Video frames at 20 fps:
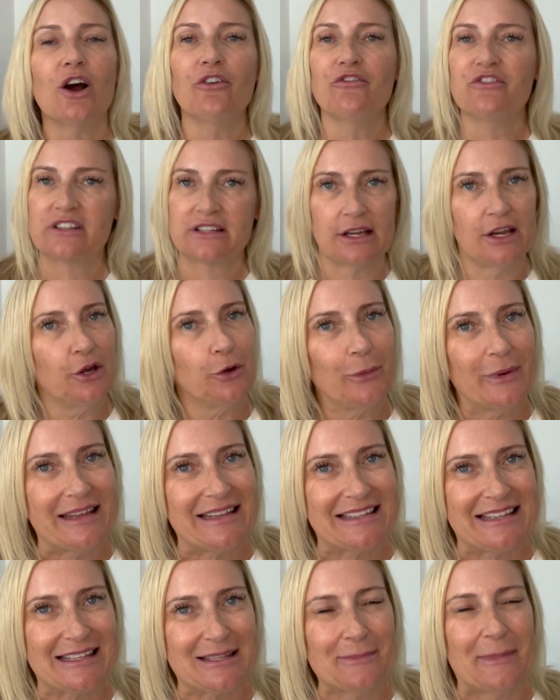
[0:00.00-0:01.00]
Obviously
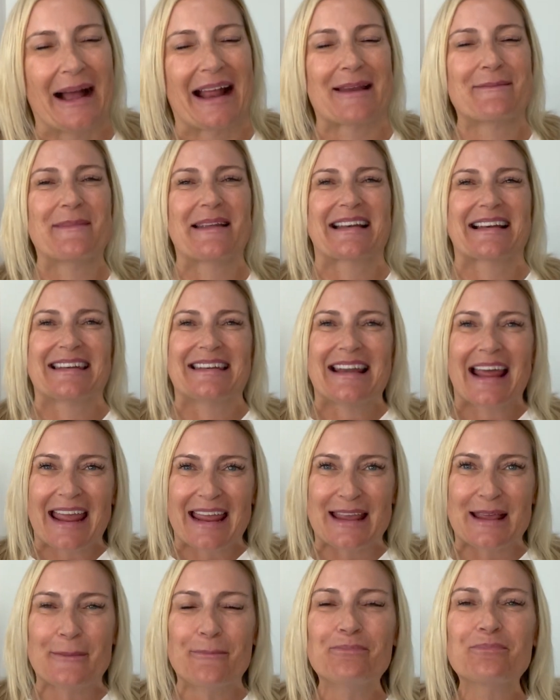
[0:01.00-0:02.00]
Louise is my middle
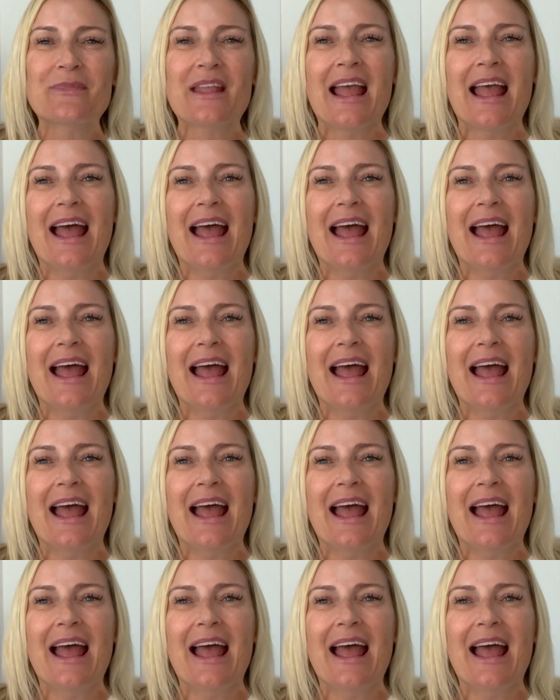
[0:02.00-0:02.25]
name.